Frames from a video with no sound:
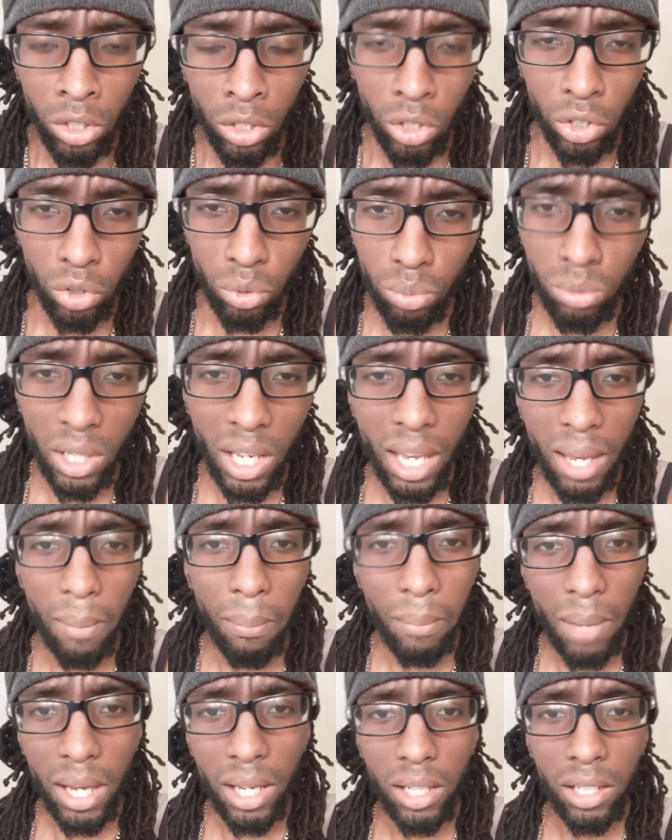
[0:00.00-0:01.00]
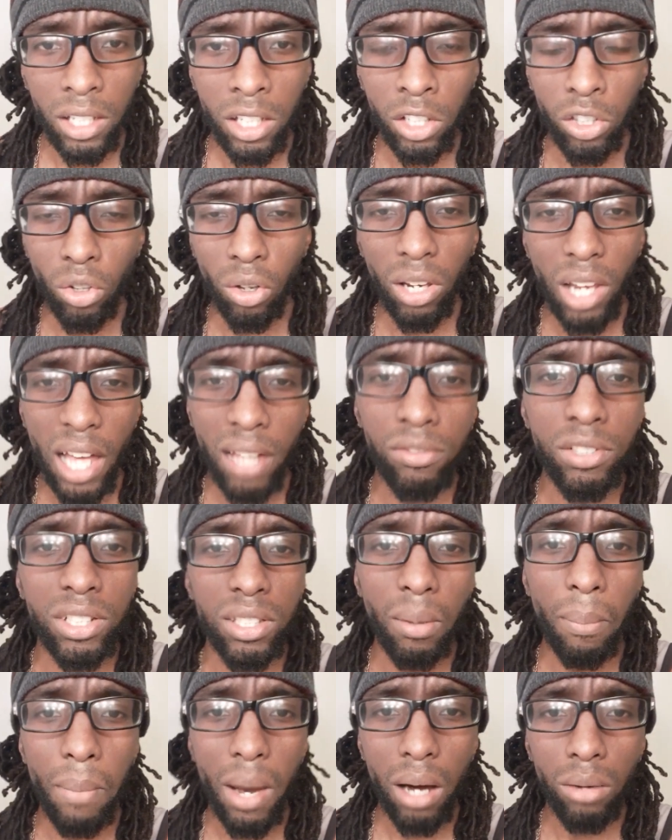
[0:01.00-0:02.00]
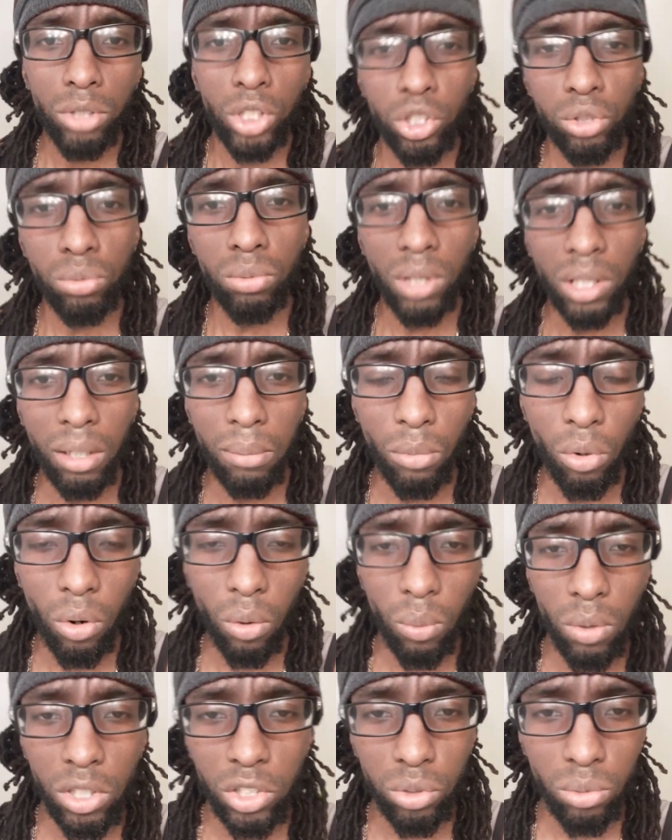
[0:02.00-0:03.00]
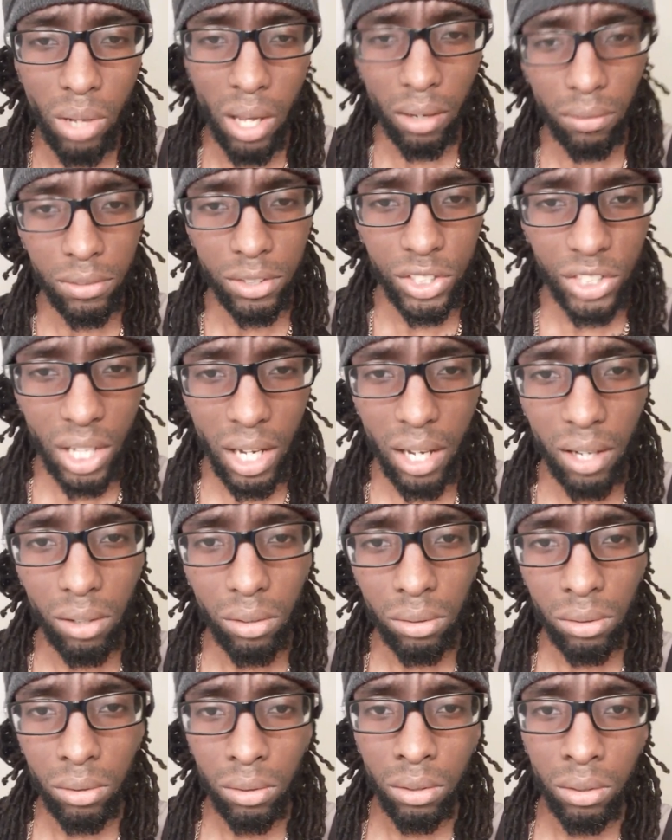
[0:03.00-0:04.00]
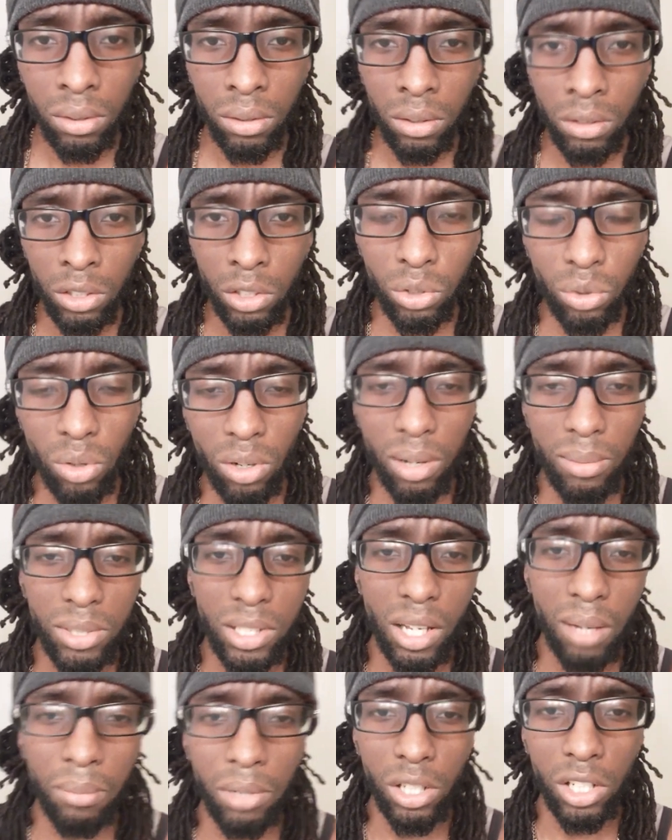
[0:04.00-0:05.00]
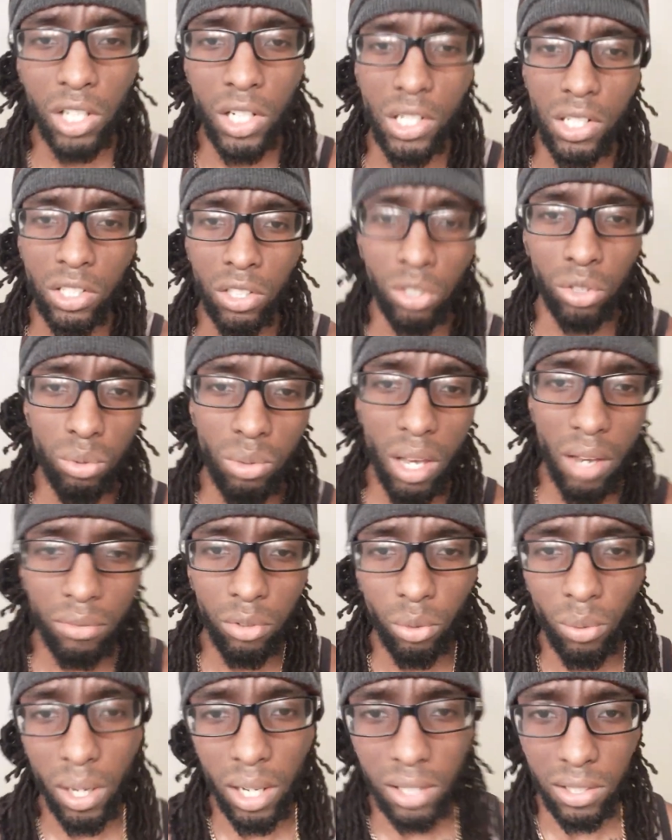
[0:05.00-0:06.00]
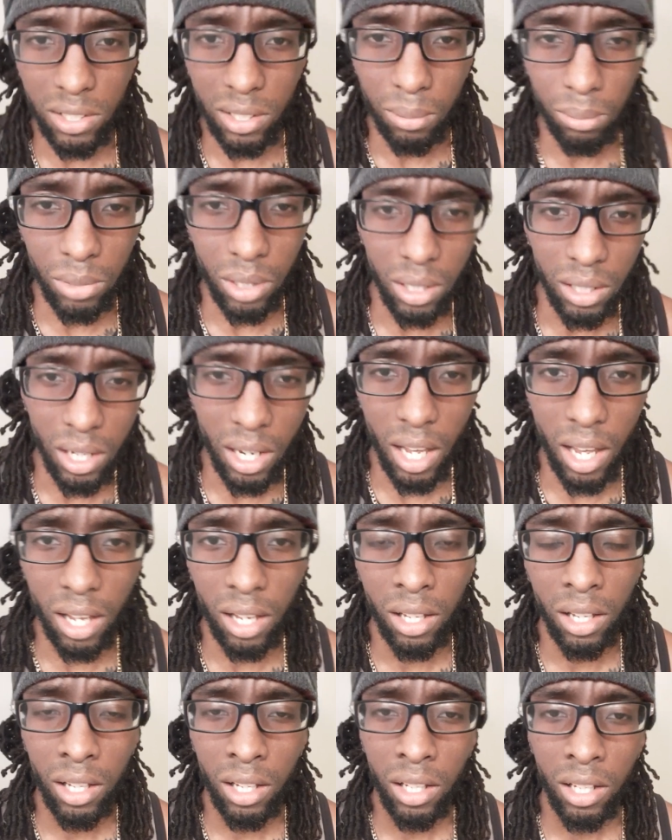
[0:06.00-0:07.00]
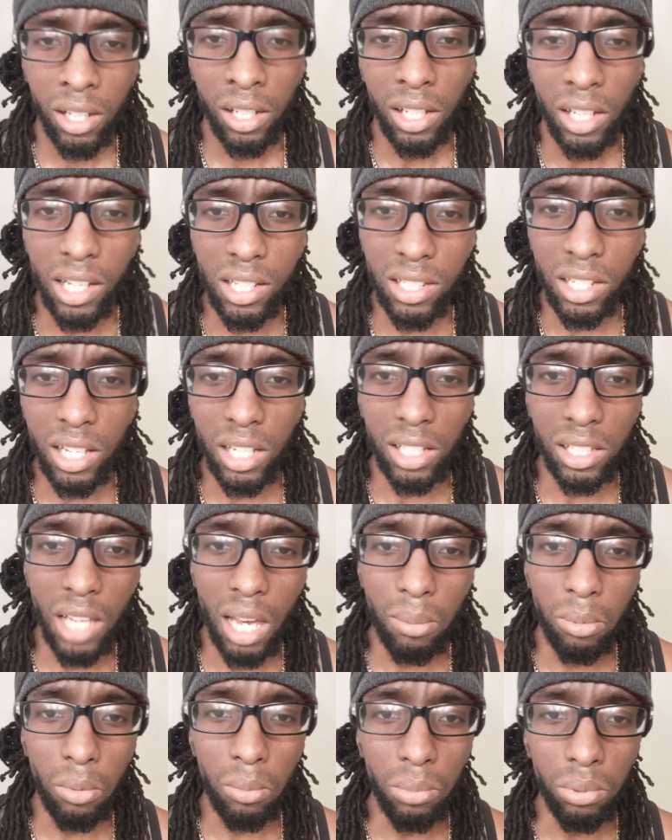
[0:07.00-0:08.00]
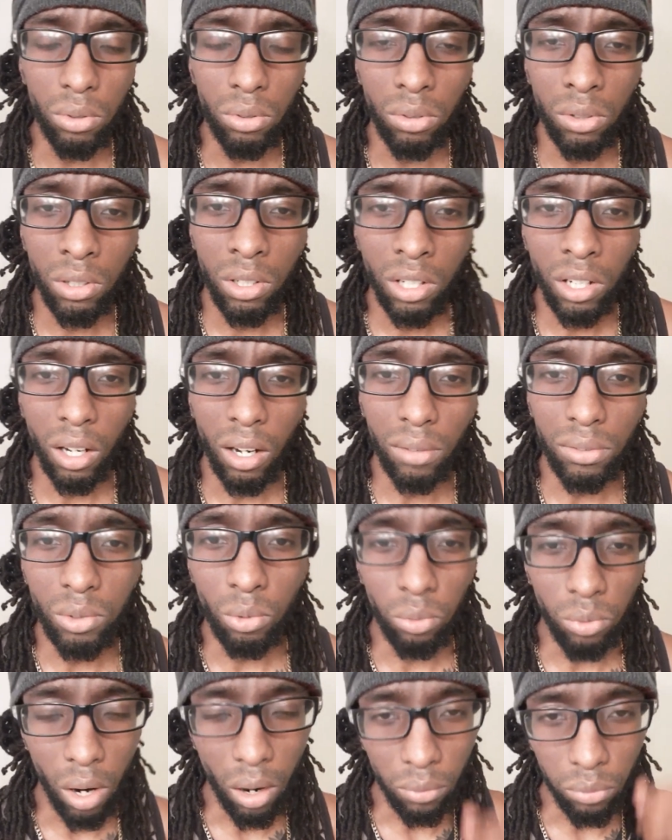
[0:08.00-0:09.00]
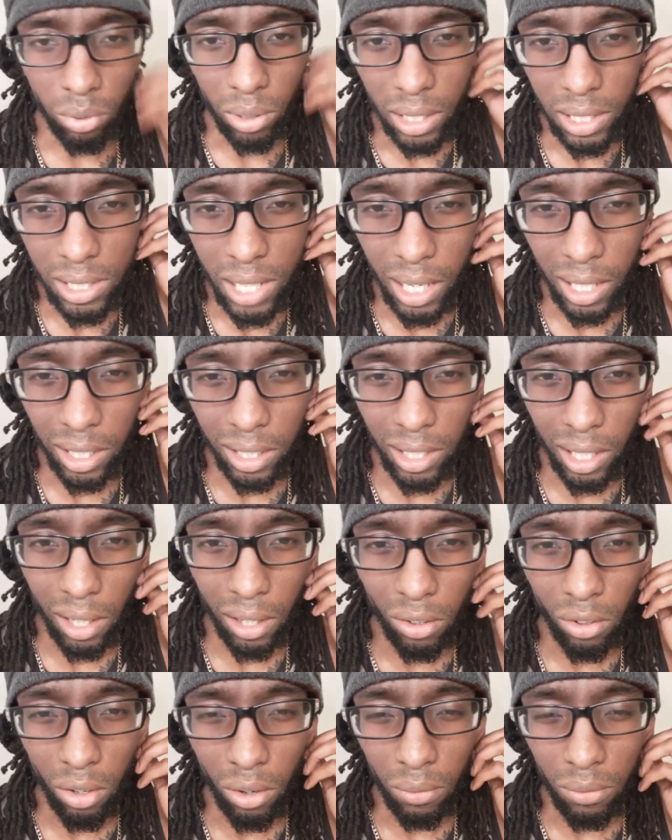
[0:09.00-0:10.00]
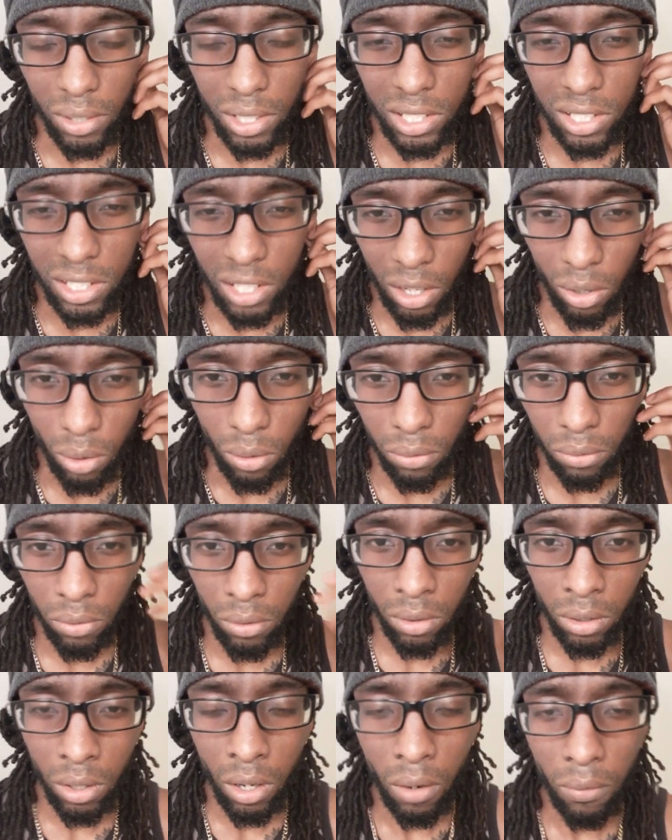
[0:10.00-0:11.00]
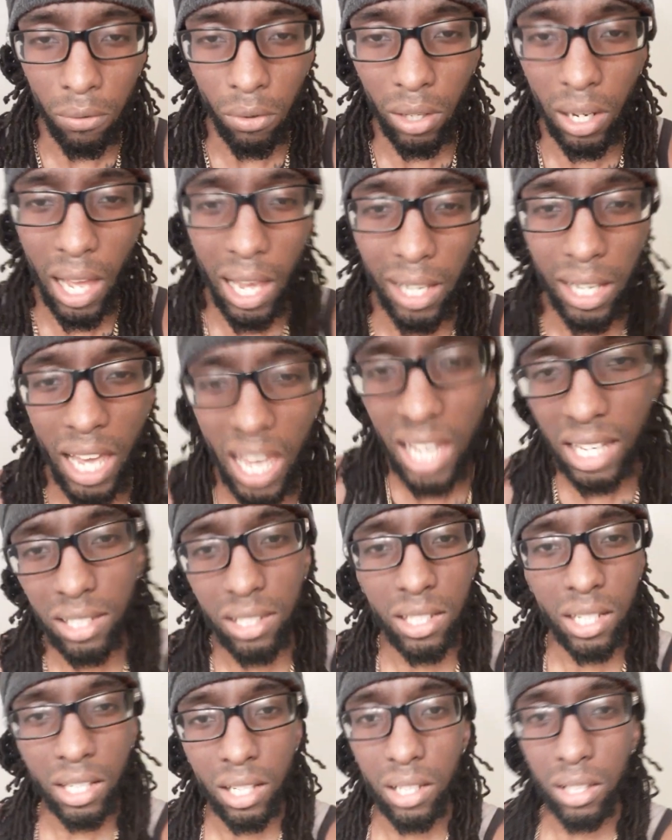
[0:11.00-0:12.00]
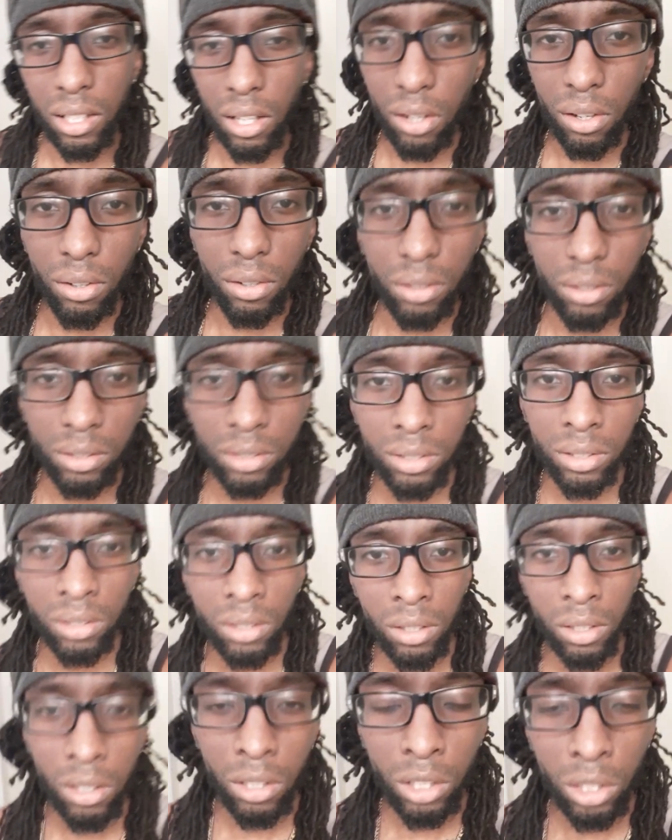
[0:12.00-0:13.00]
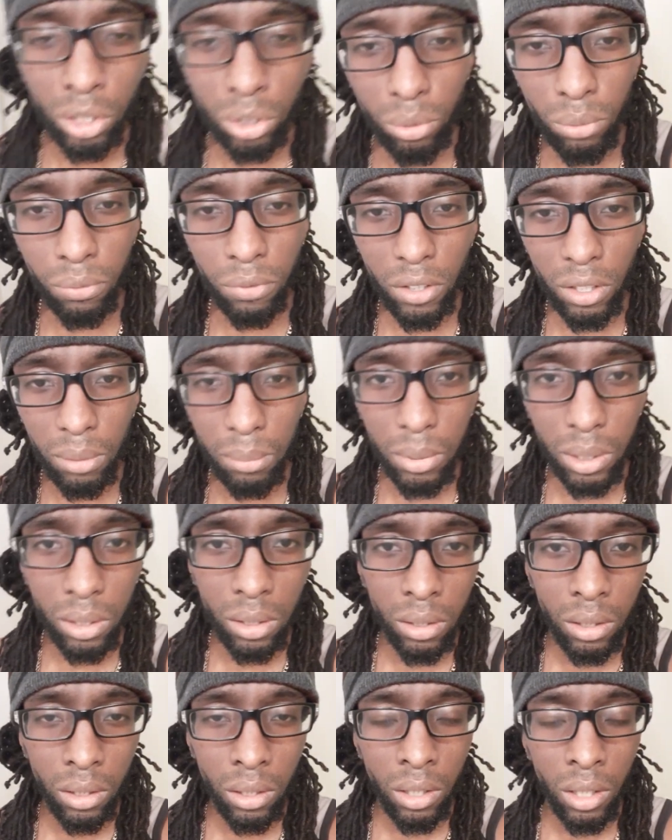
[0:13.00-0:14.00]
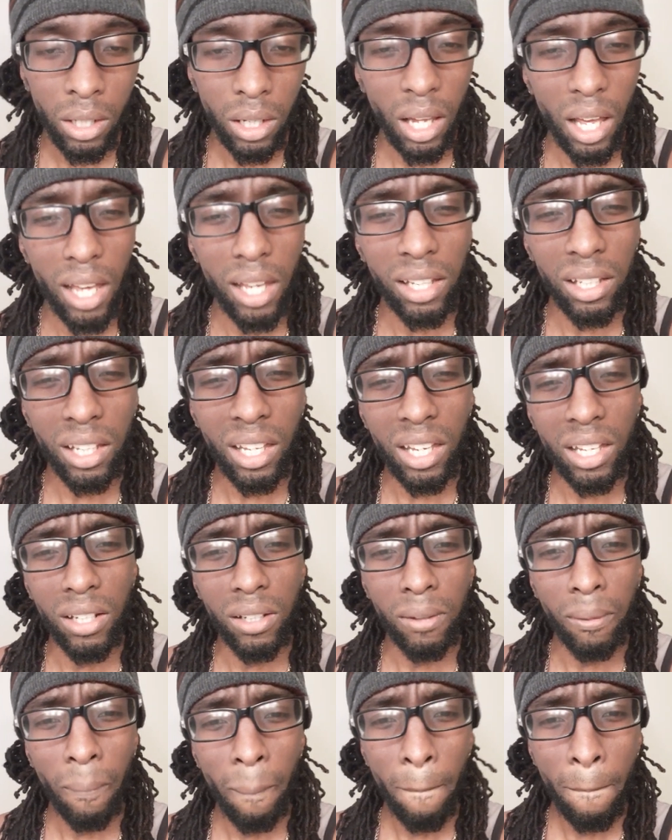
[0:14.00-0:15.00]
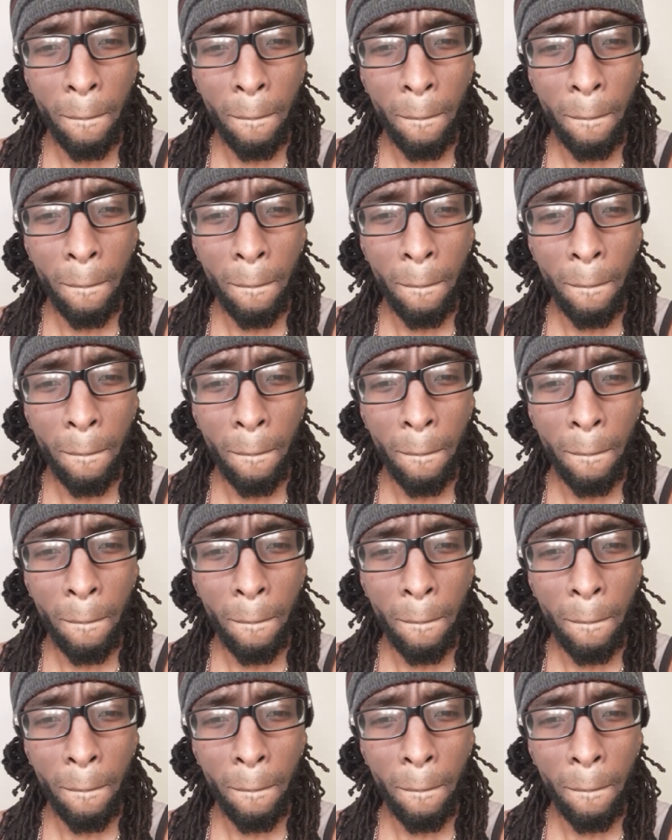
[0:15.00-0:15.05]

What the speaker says: you can't make your life just about you anymore once you have a child. You know what I'm saying? Because you have created something that is incapable of really taking care of itself for like 18 years. You feel me? Like, and